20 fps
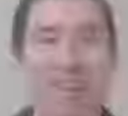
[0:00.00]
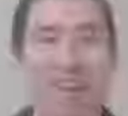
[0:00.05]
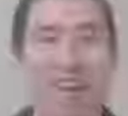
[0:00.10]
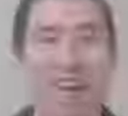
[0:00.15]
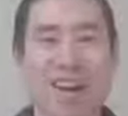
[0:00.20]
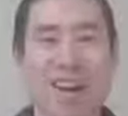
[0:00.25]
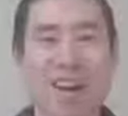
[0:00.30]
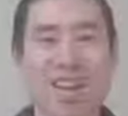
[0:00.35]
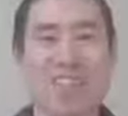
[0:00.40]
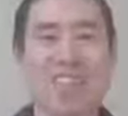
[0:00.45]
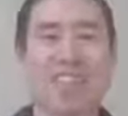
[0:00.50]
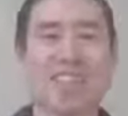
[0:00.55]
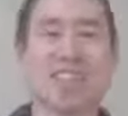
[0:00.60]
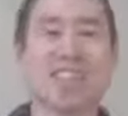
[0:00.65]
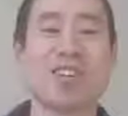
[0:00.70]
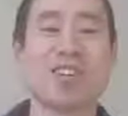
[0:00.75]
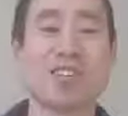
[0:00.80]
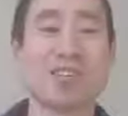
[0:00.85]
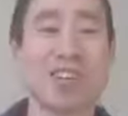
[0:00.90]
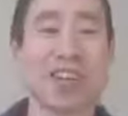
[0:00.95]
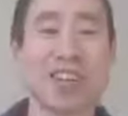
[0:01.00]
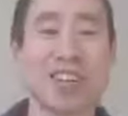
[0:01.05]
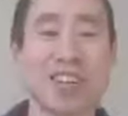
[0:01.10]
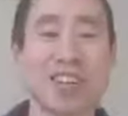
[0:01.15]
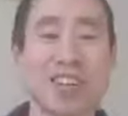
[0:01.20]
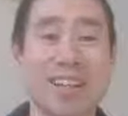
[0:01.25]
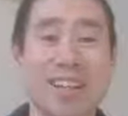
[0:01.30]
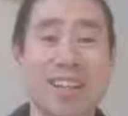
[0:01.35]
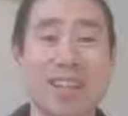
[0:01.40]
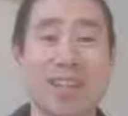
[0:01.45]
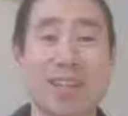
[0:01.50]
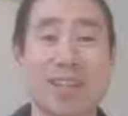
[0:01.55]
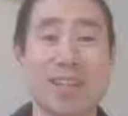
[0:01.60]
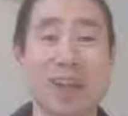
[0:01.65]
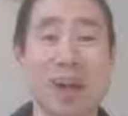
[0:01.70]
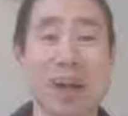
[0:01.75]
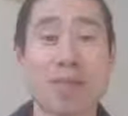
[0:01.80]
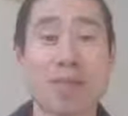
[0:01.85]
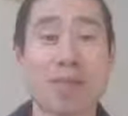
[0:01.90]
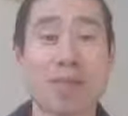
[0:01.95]
Hi, this is Dr. Anthony Leong
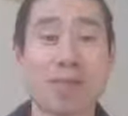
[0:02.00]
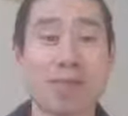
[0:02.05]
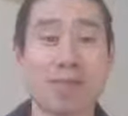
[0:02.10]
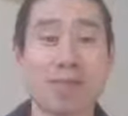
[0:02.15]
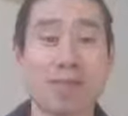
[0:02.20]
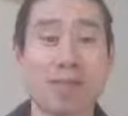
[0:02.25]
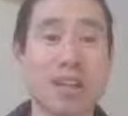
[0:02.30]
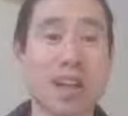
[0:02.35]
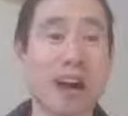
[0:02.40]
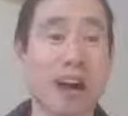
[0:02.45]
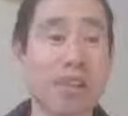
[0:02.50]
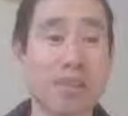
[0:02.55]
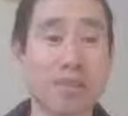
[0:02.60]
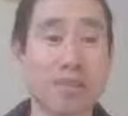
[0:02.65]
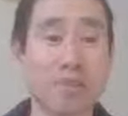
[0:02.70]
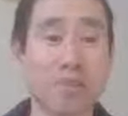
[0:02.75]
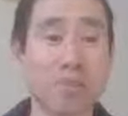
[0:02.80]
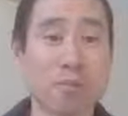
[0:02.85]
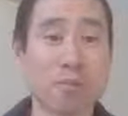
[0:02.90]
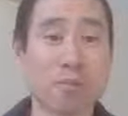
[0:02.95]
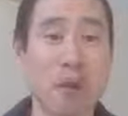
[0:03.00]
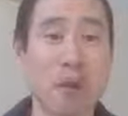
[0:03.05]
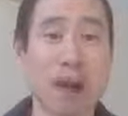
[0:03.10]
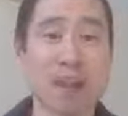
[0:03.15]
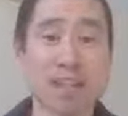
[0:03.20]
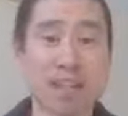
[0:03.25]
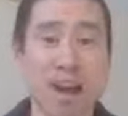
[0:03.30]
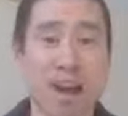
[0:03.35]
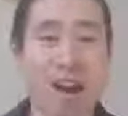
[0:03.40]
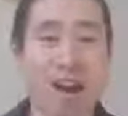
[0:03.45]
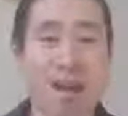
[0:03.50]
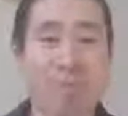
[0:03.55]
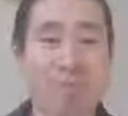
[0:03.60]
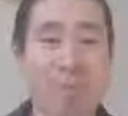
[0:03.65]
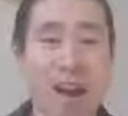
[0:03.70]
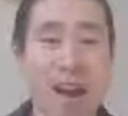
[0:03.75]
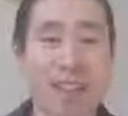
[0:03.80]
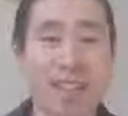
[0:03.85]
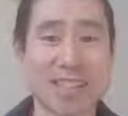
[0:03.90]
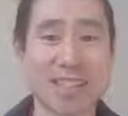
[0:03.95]
coming to you live from Ryde
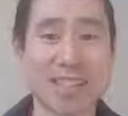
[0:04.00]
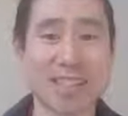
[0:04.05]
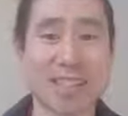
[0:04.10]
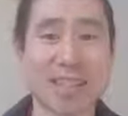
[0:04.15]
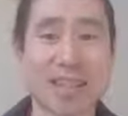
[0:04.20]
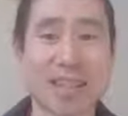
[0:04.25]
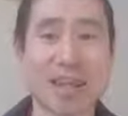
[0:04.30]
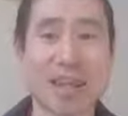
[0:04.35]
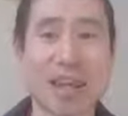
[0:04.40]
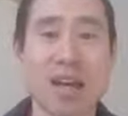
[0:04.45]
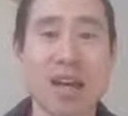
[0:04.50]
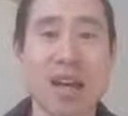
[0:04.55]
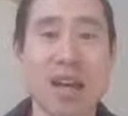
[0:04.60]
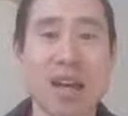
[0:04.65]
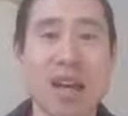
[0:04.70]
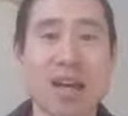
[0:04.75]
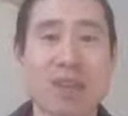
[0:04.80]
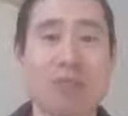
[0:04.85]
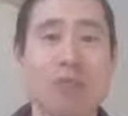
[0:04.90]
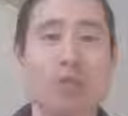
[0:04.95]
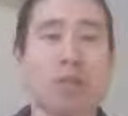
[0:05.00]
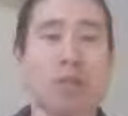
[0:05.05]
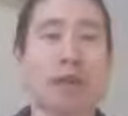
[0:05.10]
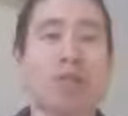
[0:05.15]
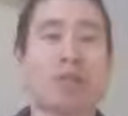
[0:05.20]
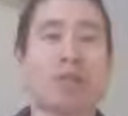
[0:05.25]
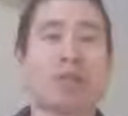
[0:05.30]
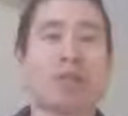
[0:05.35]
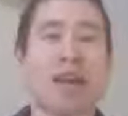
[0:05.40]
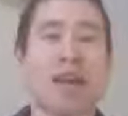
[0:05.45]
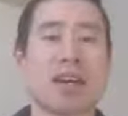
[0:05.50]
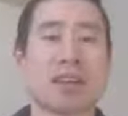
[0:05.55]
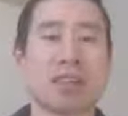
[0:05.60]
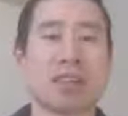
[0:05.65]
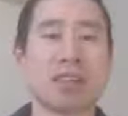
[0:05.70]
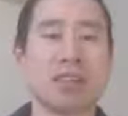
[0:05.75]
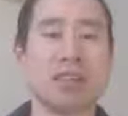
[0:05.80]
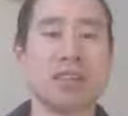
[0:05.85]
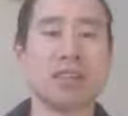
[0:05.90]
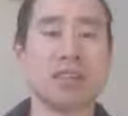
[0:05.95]
Chiropractic. I thought I would tackle
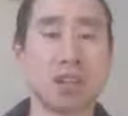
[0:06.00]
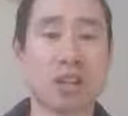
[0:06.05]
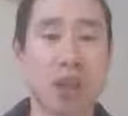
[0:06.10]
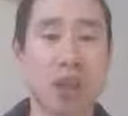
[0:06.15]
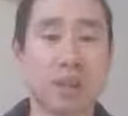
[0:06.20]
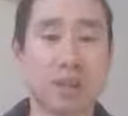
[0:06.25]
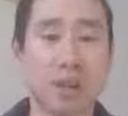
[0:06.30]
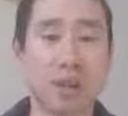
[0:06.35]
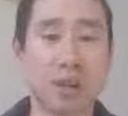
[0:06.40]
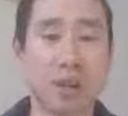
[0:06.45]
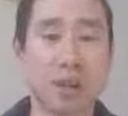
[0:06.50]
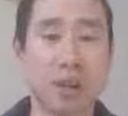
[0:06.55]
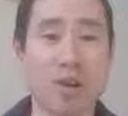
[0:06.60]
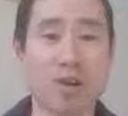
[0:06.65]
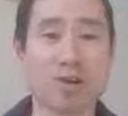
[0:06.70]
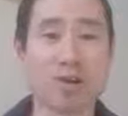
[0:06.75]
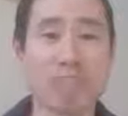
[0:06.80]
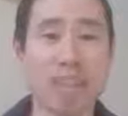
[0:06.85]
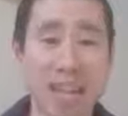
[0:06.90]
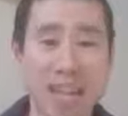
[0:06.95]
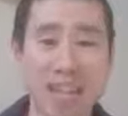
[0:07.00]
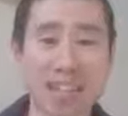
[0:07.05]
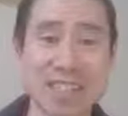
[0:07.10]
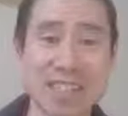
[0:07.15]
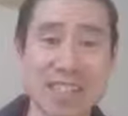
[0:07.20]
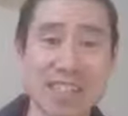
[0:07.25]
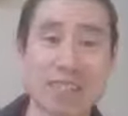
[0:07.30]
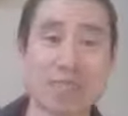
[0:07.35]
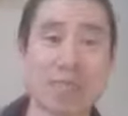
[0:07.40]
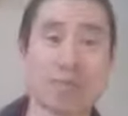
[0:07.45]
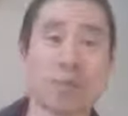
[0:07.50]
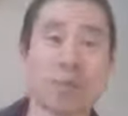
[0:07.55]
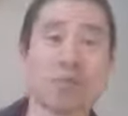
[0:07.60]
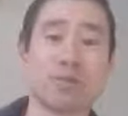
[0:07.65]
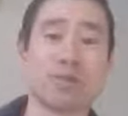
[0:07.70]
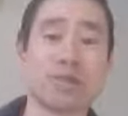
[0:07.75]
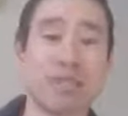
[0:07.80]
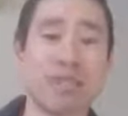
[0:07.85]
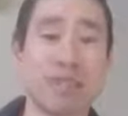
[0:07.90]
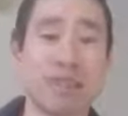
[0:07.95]
the topic of tennis elbow
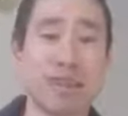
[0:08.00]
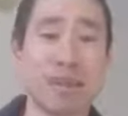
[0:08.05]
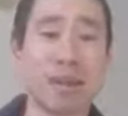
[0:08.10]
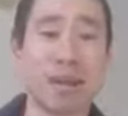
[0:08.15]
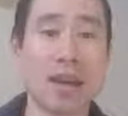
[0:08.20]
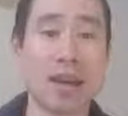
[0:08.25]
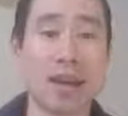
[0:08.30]
today